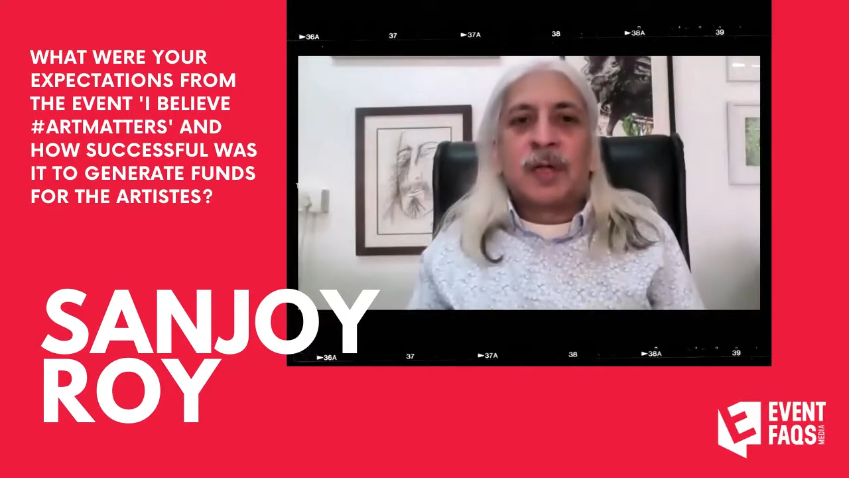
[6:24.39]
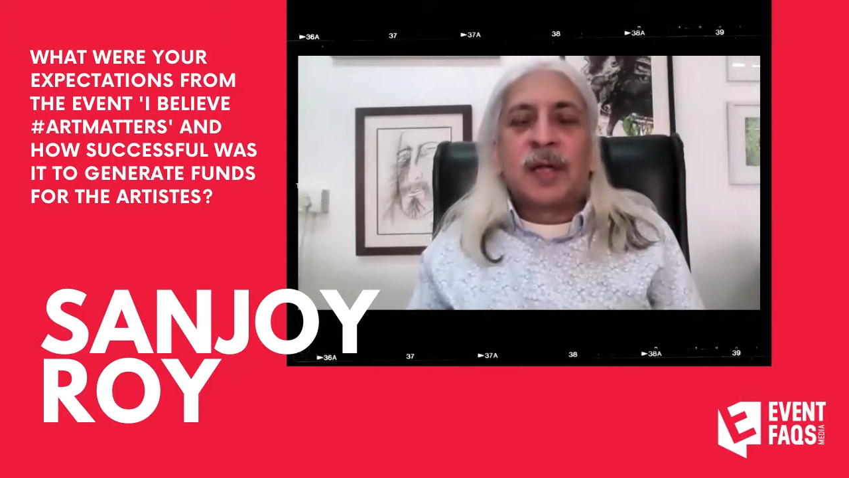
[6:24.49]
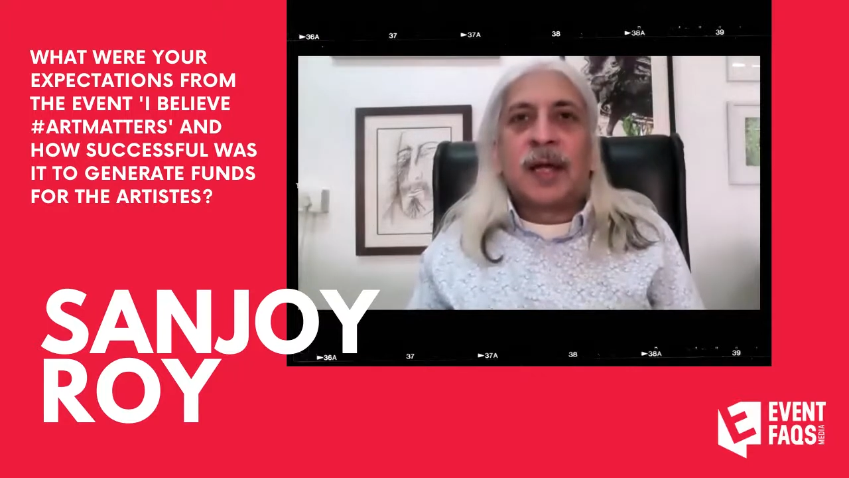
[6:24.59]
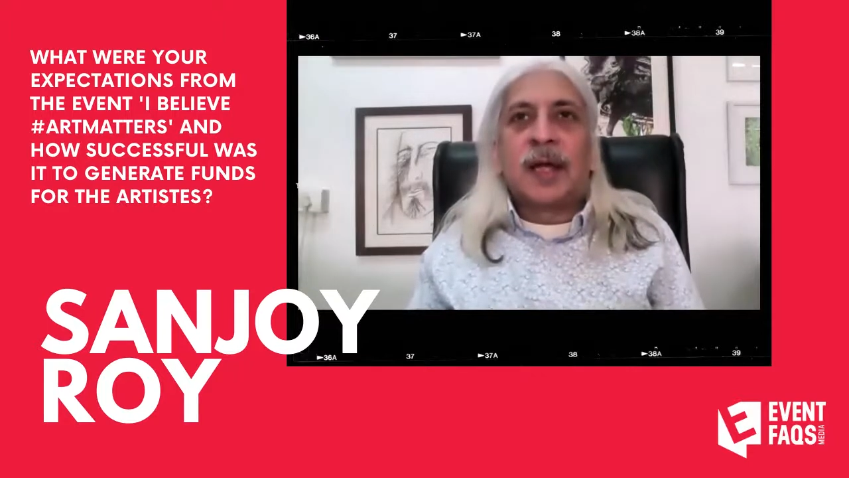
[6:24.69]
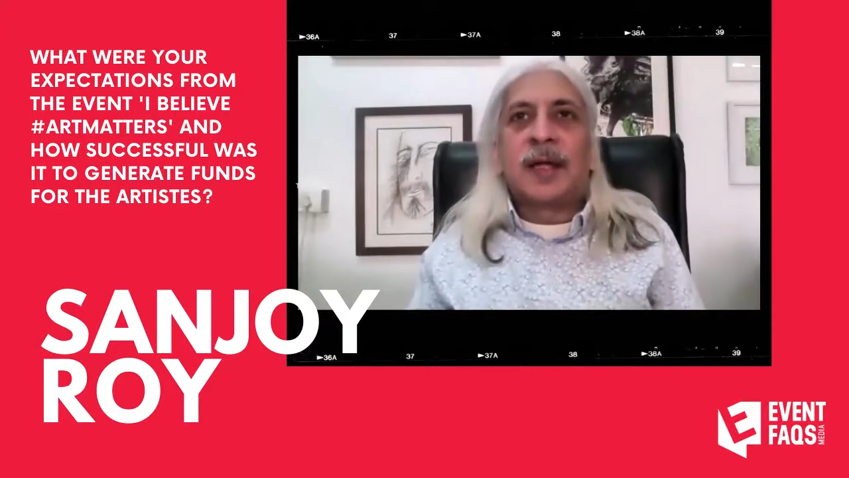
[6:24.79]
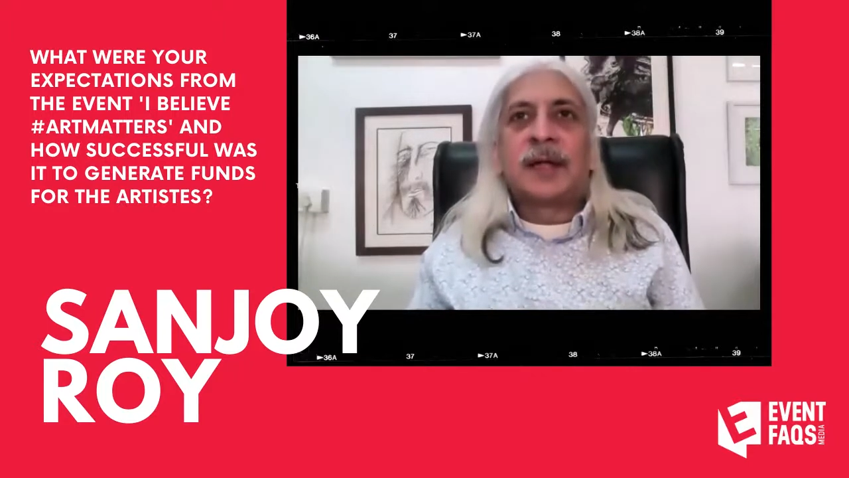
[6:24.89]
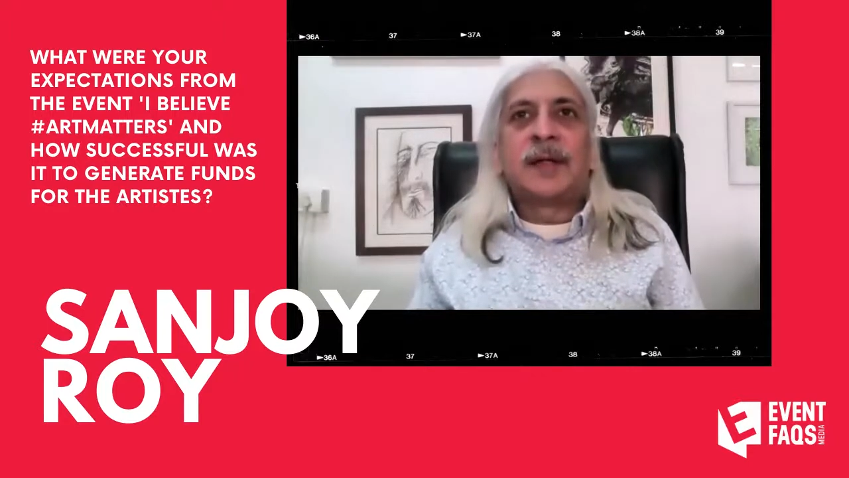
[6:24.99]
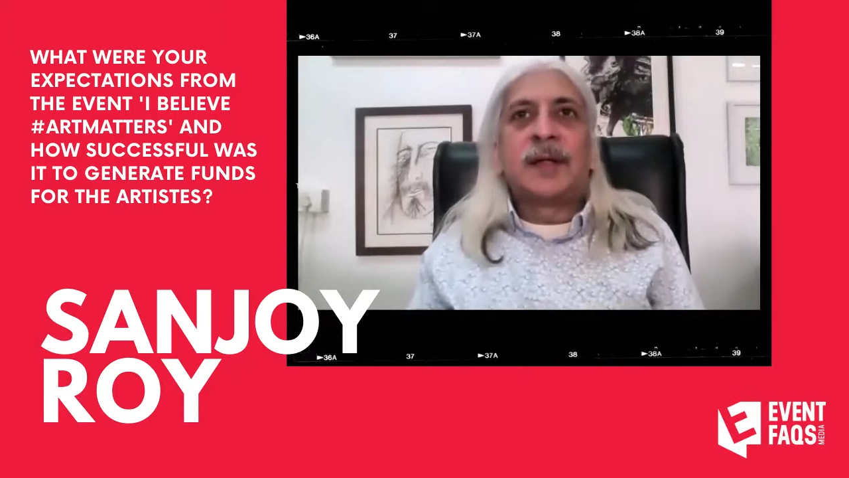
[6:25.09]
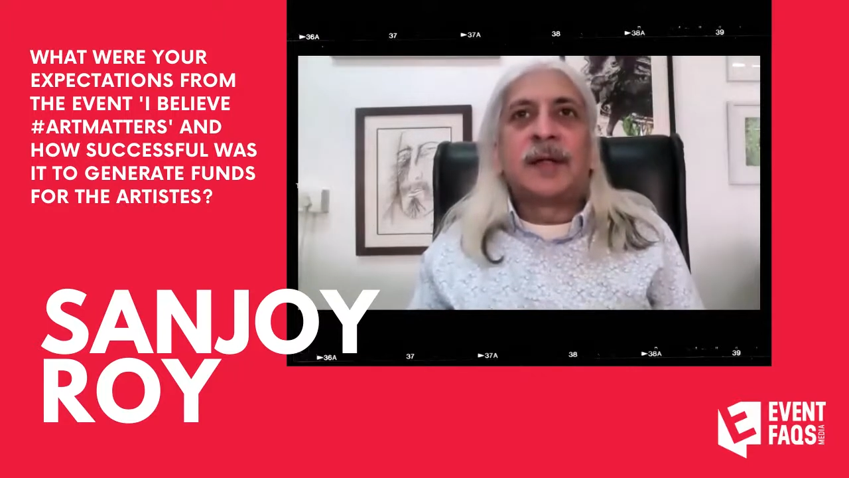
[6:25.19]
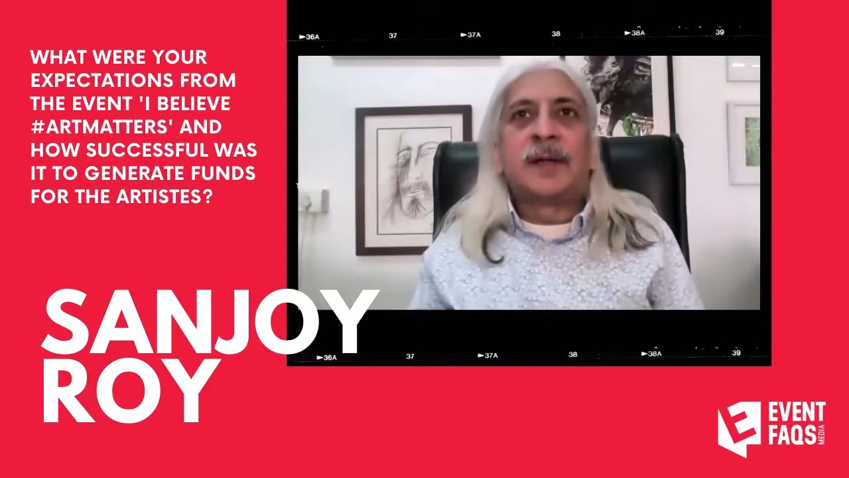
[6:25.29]
Yeah.
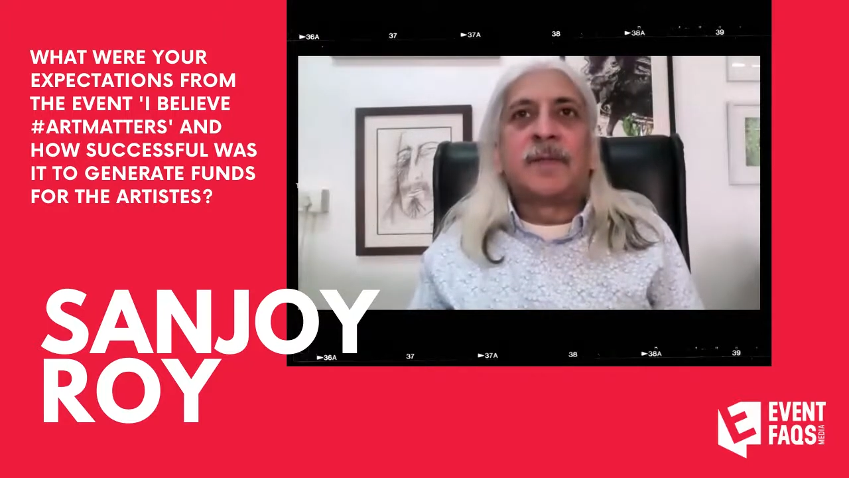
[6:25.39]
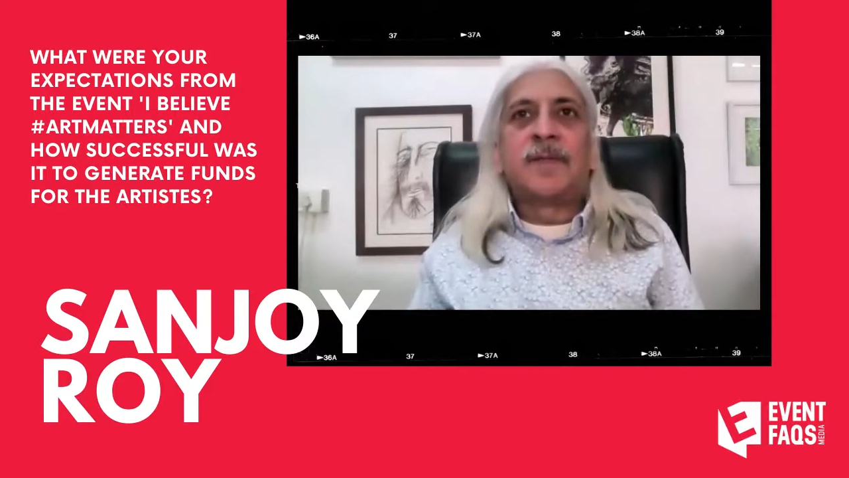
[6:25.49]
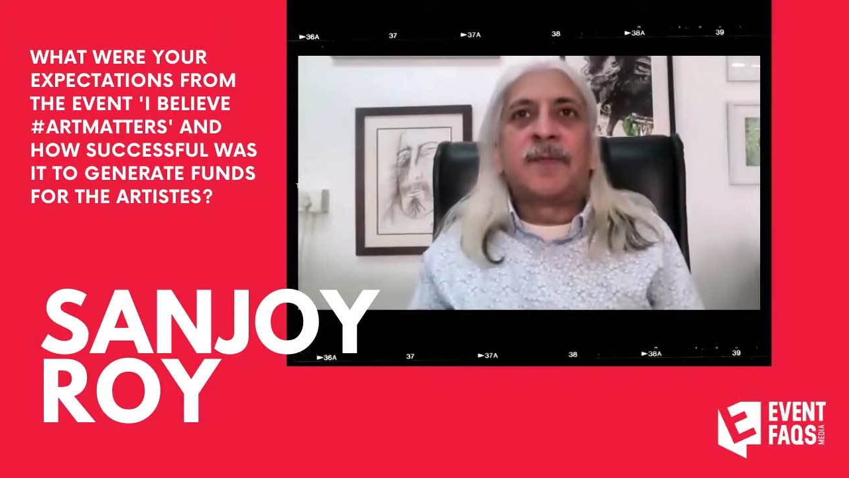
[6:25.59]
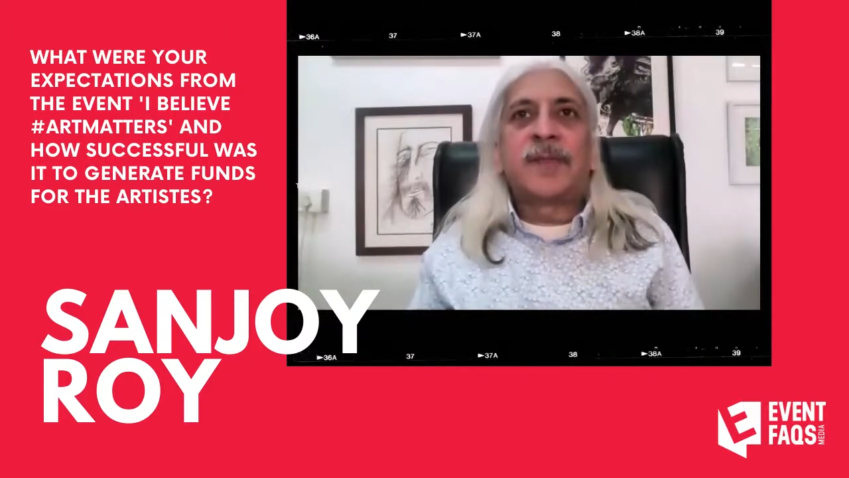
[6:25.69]
And um,